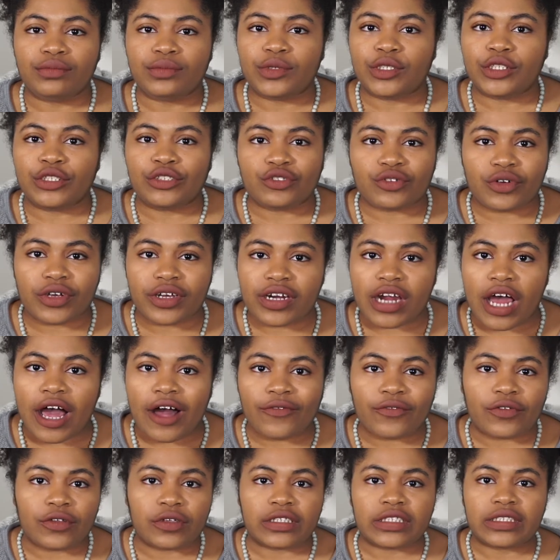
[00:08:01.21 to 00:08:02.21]
enjoy
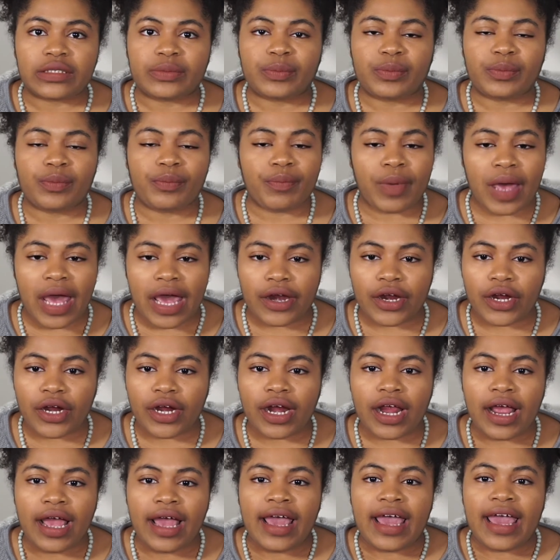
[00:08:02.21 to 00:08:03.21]
novels
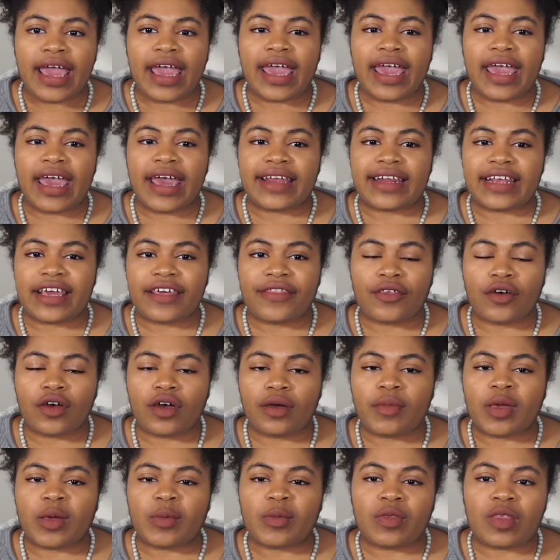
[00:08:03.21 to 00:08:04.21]
better, and I
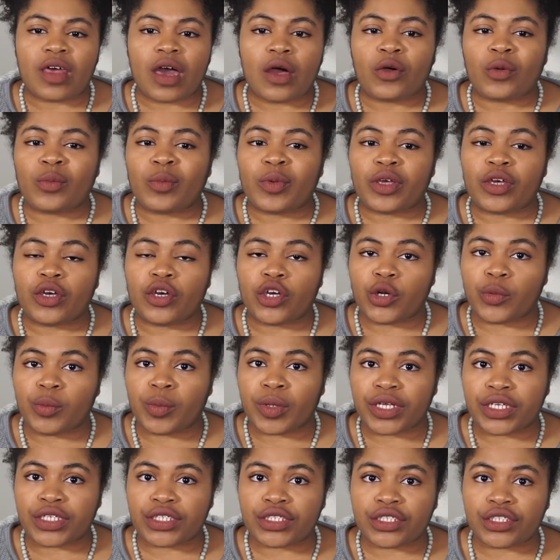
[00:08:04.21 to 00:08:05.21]
thought maybe that would be a good
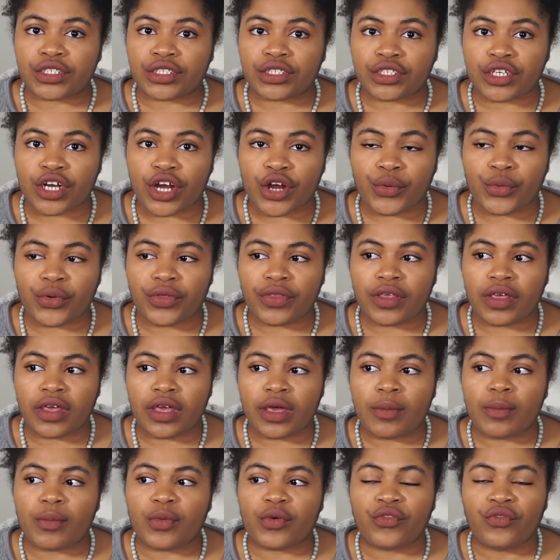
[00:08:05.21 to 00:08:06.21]
place to start with
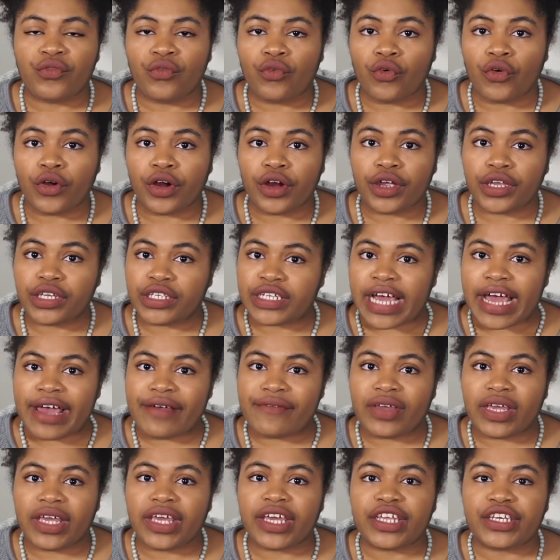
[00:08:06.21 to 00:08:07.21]
him before
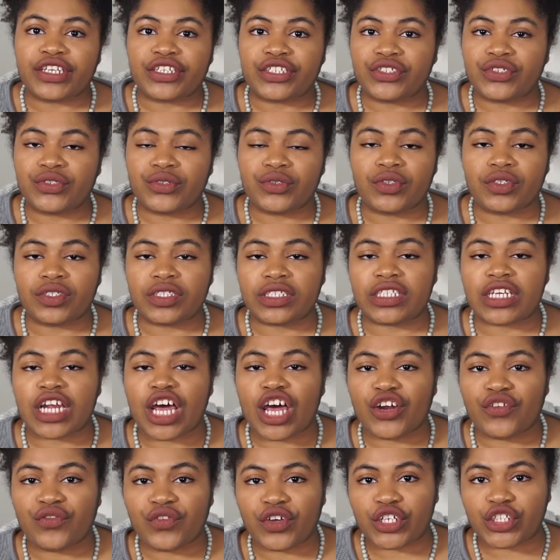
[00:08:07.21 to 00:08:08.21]
diving into his
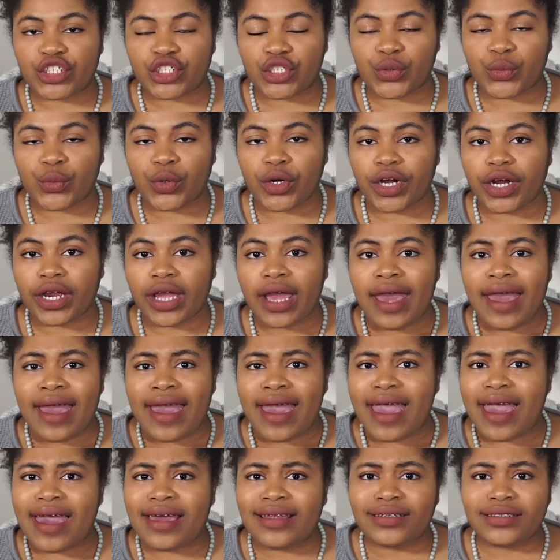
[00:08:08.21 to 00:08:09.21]
nonfiction work.
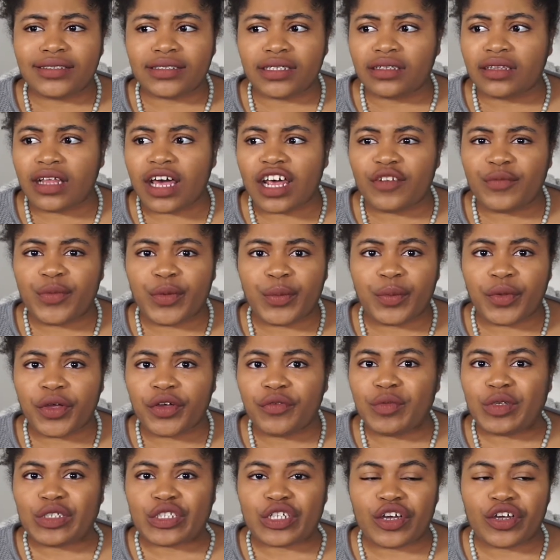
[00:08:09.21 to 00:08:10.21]
And a lot of people
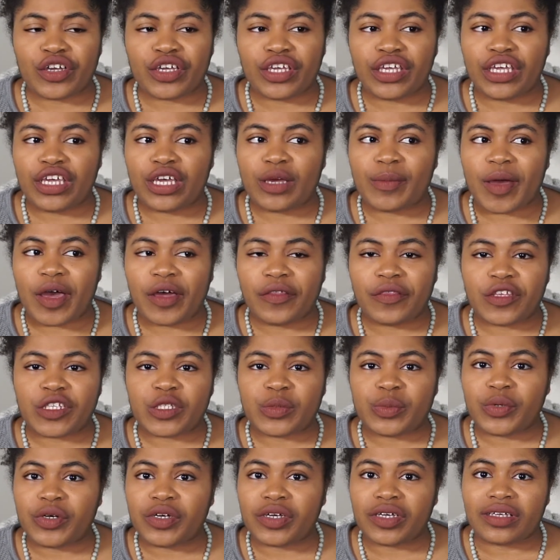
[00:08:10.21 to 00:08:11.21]
have been talking about this
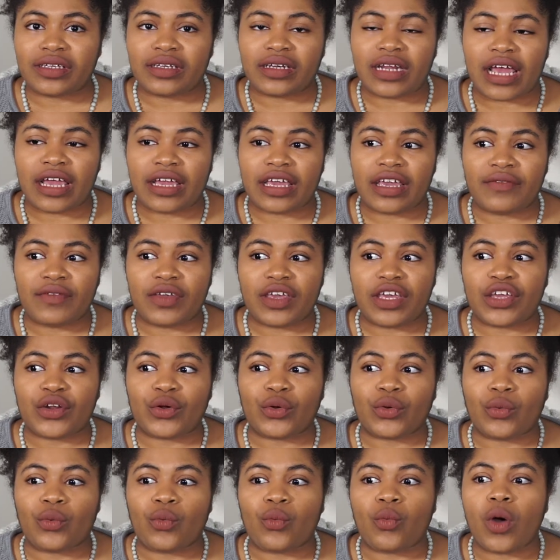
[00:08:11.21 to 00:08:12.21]
book and giving
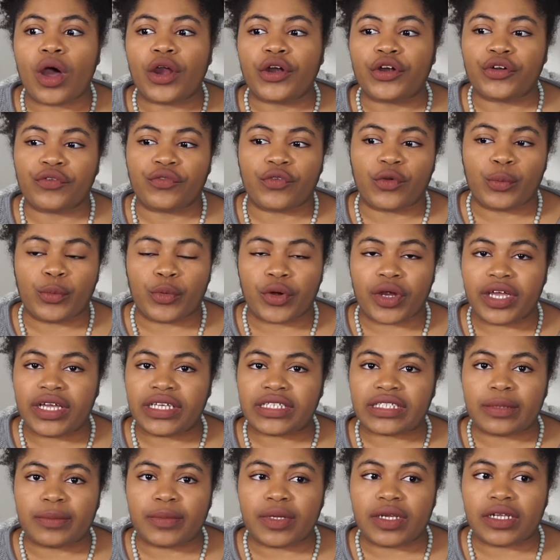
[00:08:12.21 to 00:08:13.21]
it wonderful
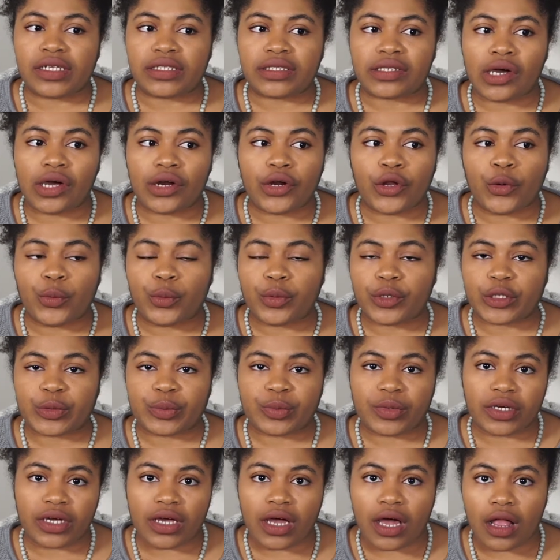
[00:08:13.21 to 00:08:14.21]
praise. I mean, it's on Oprah's
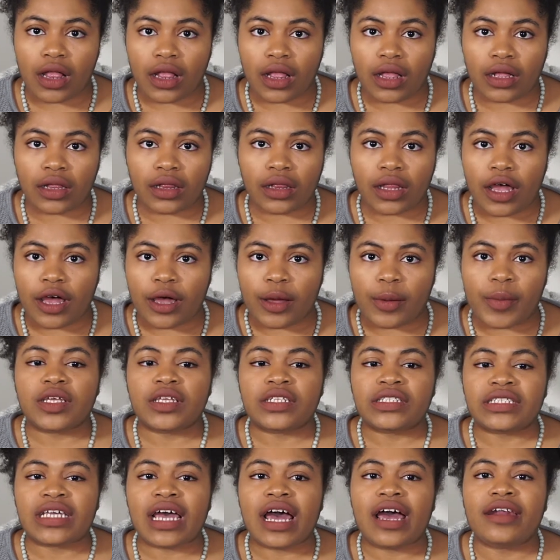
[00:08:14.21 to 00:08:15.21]
book club.
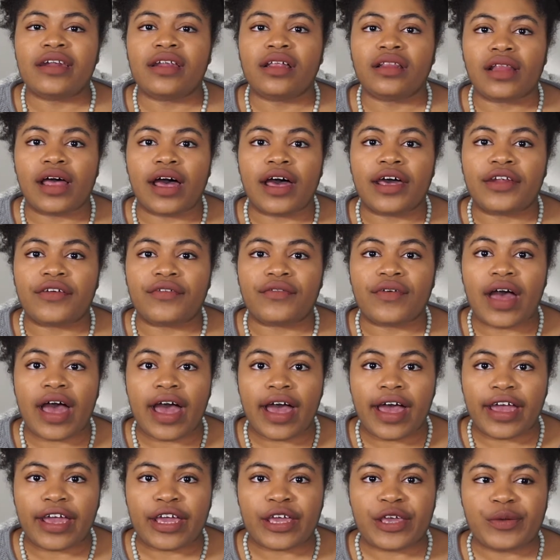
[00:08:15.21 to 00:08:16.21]
It's gotten a lot of
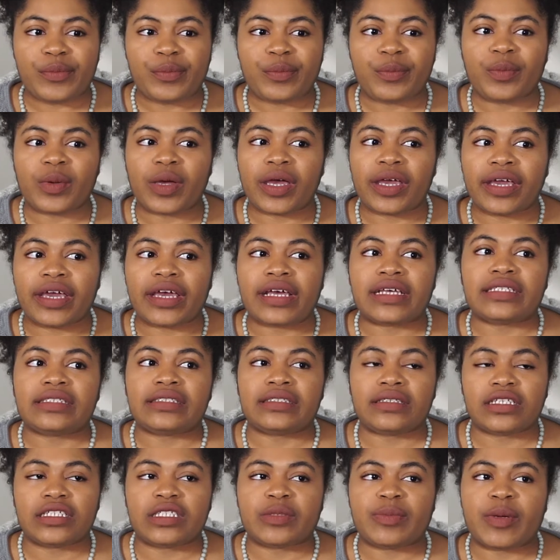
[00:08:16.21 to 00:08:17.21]
hype, I
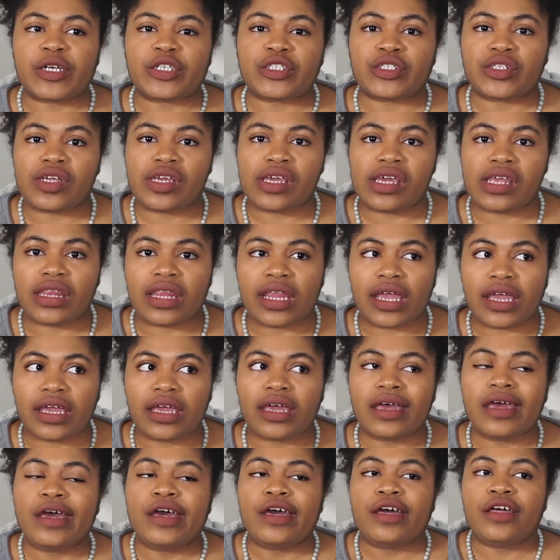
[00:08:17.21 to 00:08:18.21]
guess, especially in
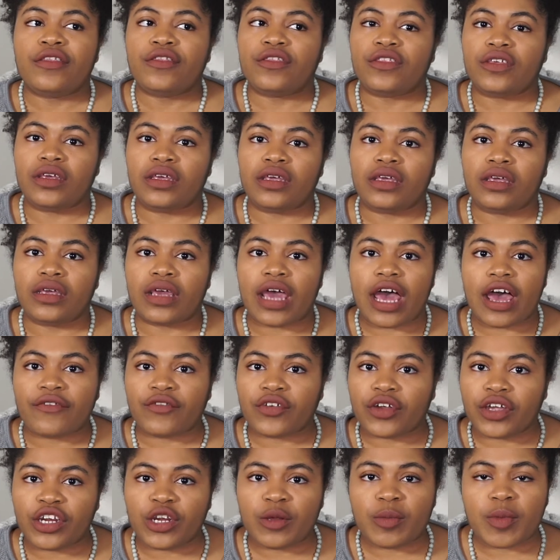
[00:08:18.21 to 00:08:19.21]
like the
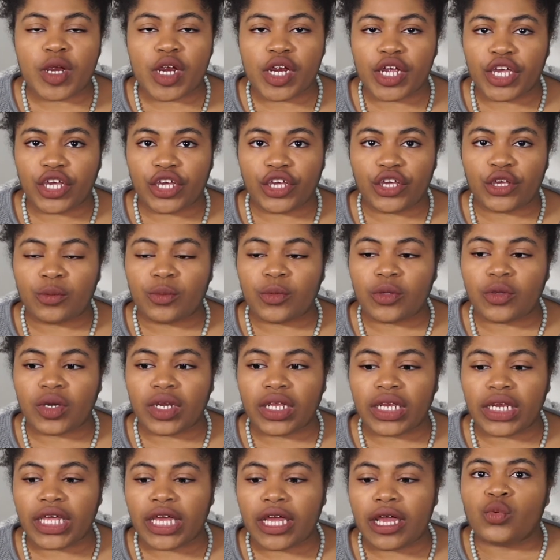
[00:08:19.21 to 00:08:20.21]
African American
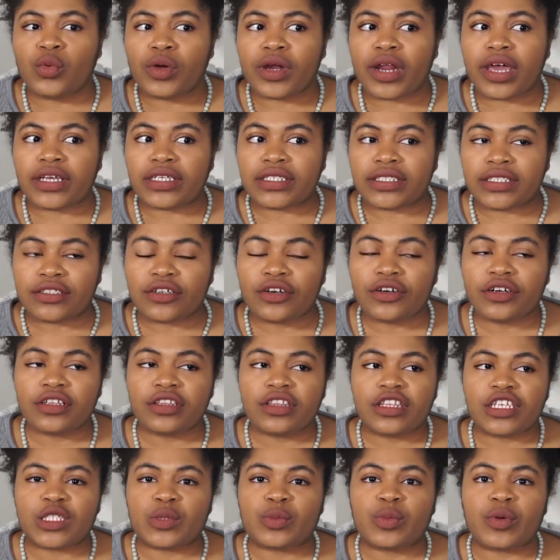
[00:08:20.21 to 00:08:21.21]
community. When I started
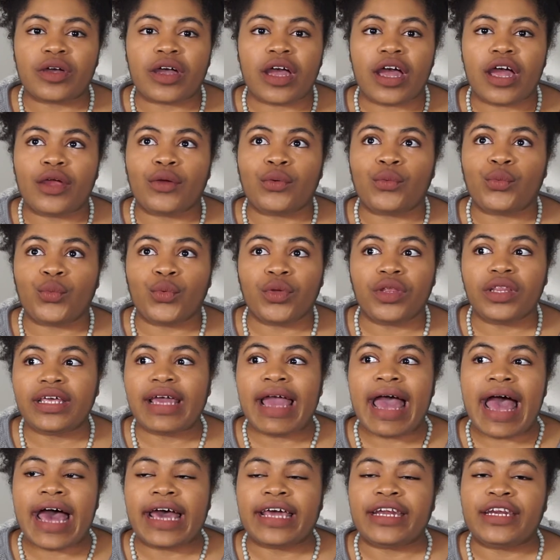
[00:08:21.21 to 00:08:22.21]
this book, I really
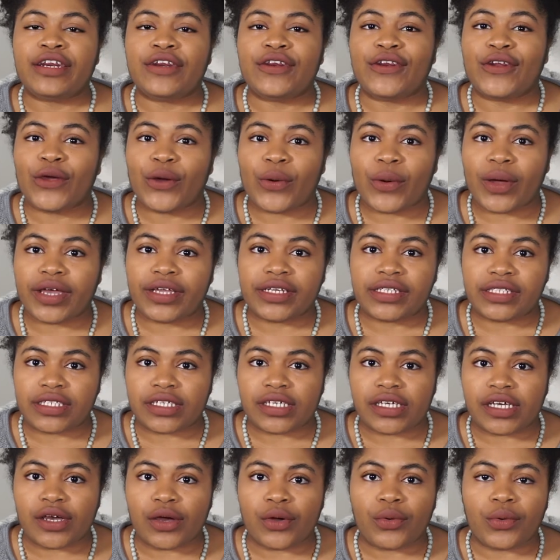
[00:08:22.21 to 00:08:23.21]
had no
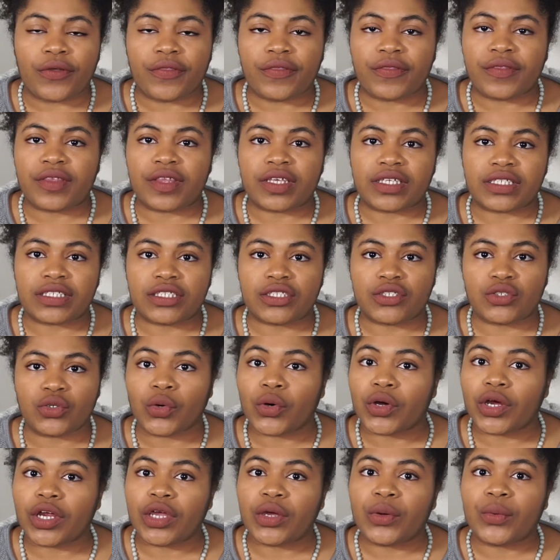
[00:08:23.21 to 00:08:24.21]
idea what this
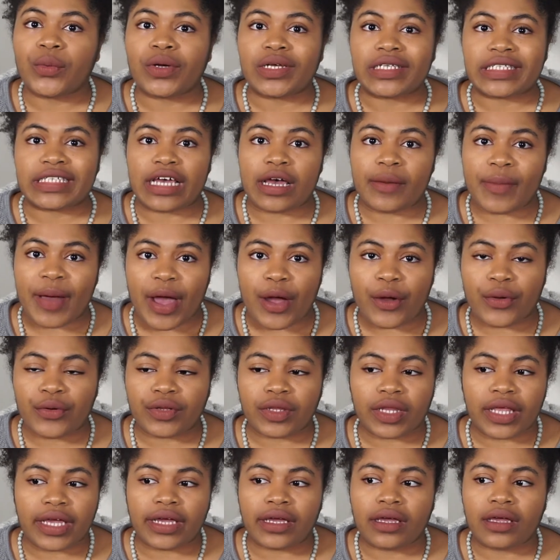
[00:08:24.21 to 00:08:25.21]
story was
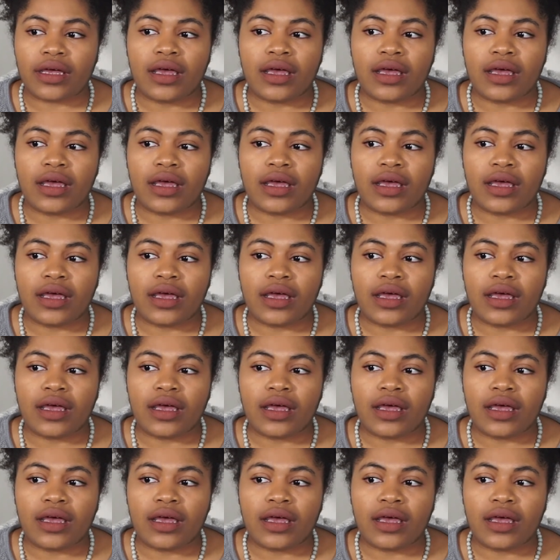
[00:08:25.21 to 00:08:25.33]
about, like